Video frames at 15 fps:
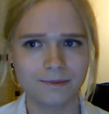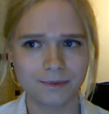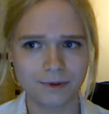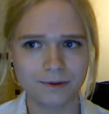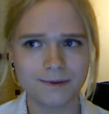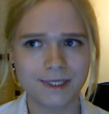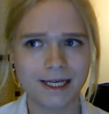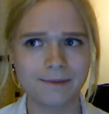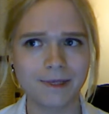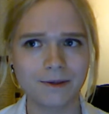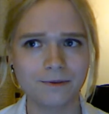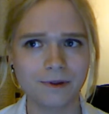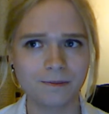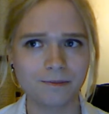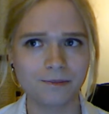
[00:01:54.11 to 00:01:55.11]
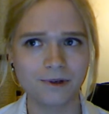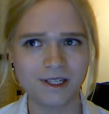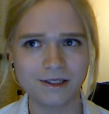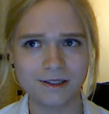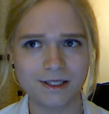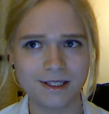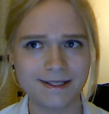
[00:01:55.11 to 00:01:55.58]
groups that are met with
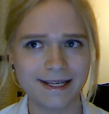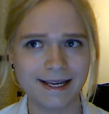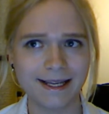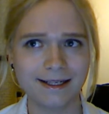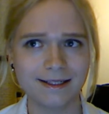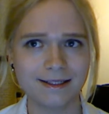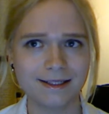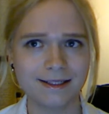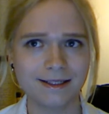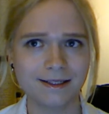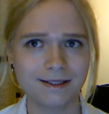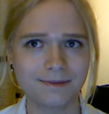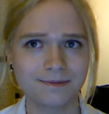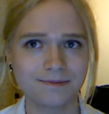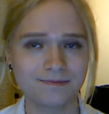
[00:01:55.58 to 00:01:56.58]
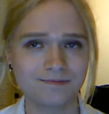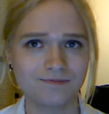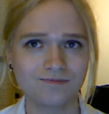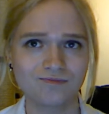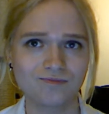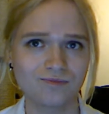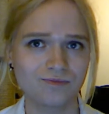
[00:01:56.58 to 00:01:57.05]
prejudice and um,
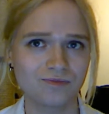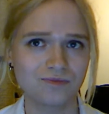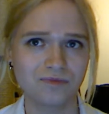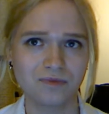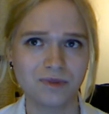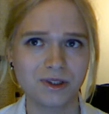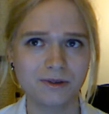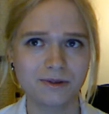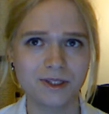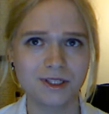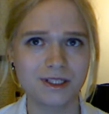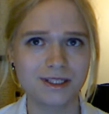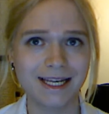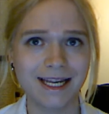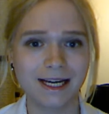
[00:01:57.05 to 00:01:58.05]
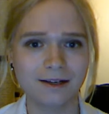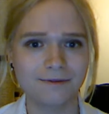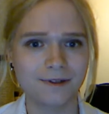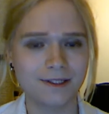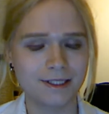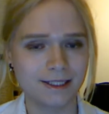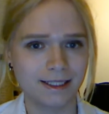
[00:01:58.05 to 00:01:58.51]
you know just lack of
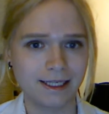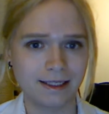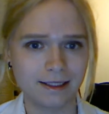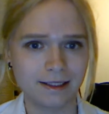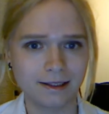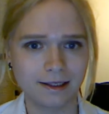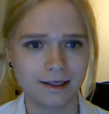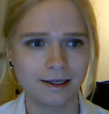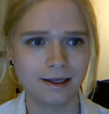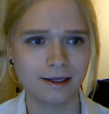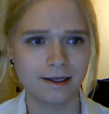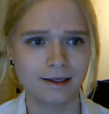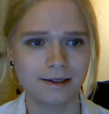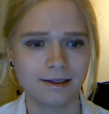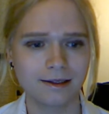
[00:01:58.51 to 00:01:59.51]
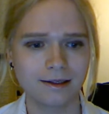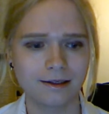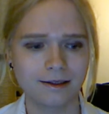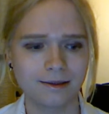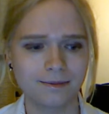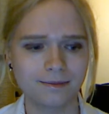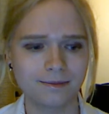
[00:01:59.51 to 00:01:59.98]
understanding.
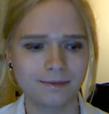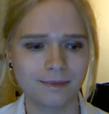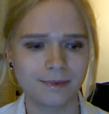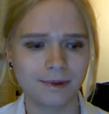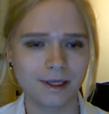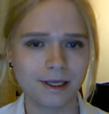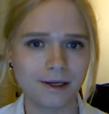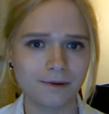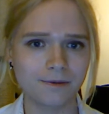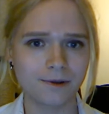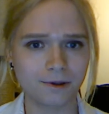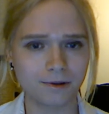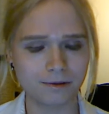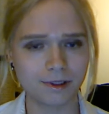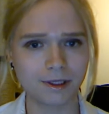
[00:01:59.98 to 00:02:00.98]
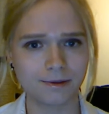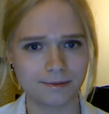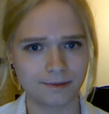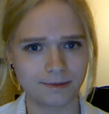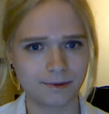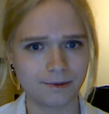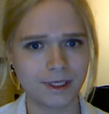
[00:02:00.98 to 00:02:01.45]
Um, there were only
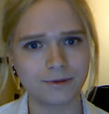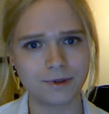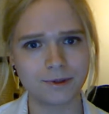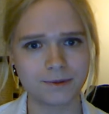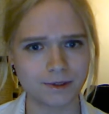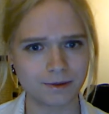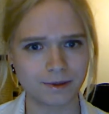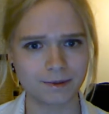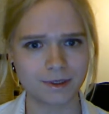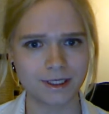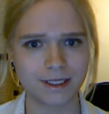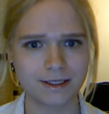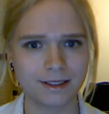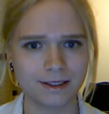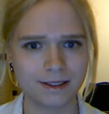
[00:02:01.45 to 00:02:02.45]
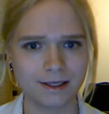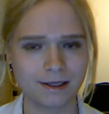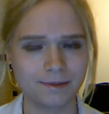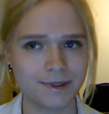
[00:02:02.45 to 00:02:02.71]
three groups represented here